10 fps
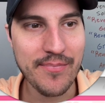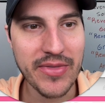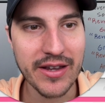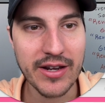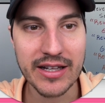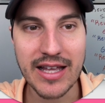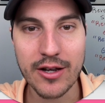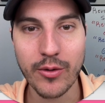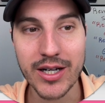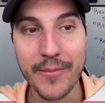There you got that
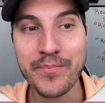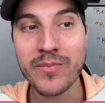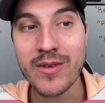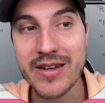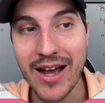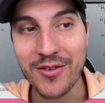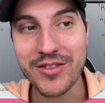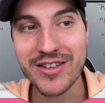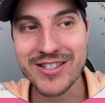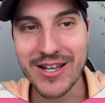going on. Now,
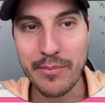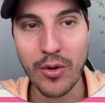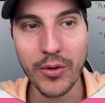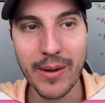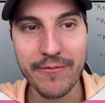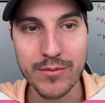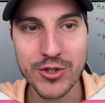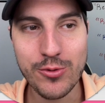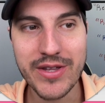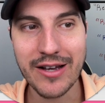this I pulled up from
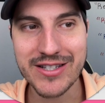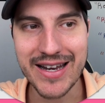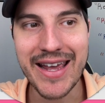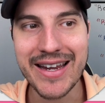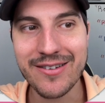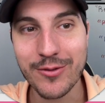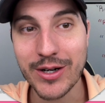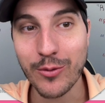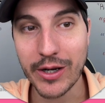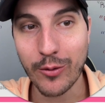2008 when
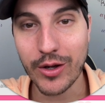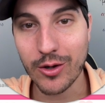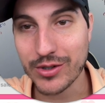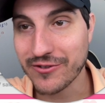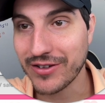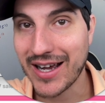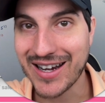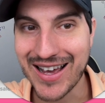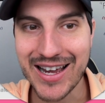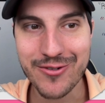oil was flying
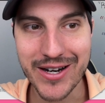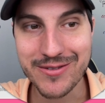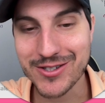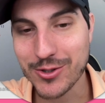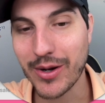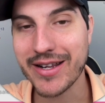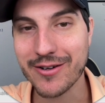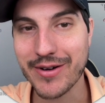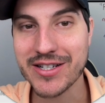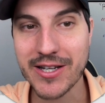high, right? Quite
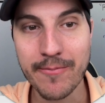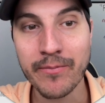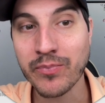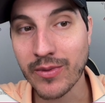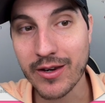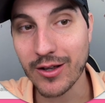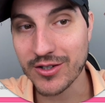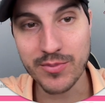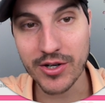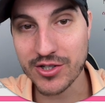interesting. You know,
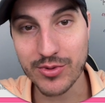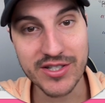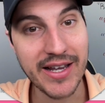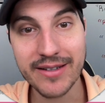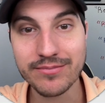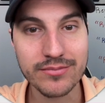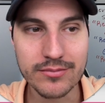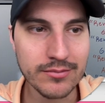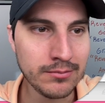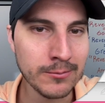this person was saying
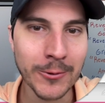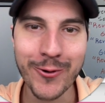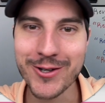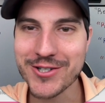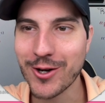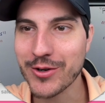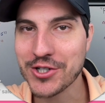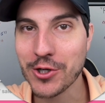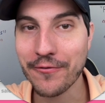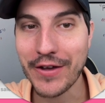Oil's going to
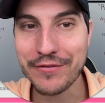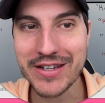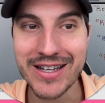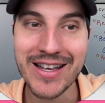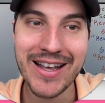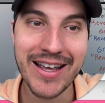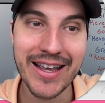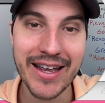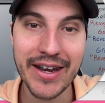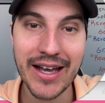250,
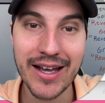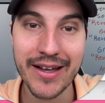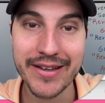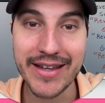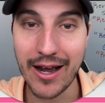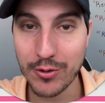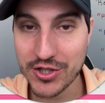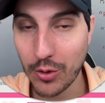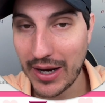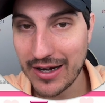and yeah, we're
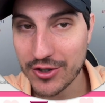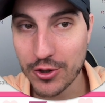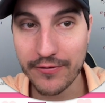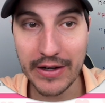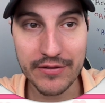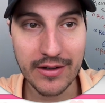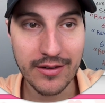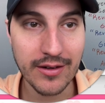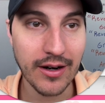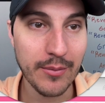still waiting on 250.
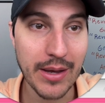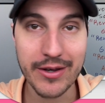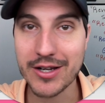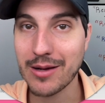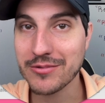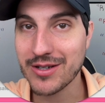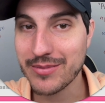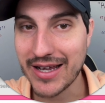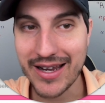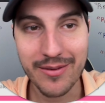You know, maybe it comes
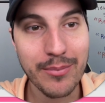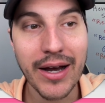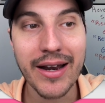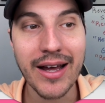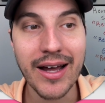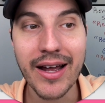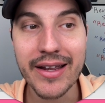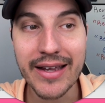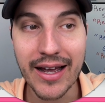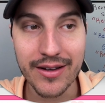someday, but
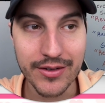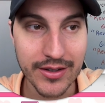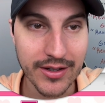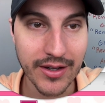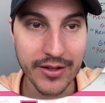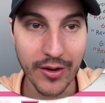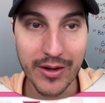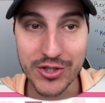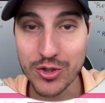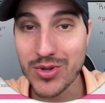yeah, you know, that
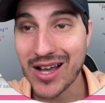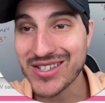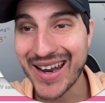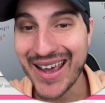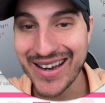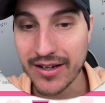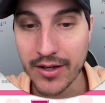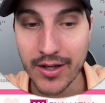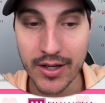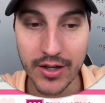was 2008.
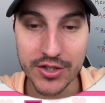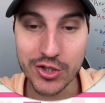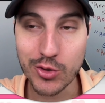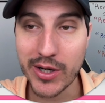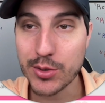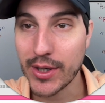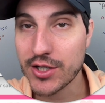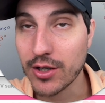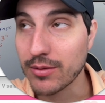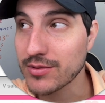It's 2022.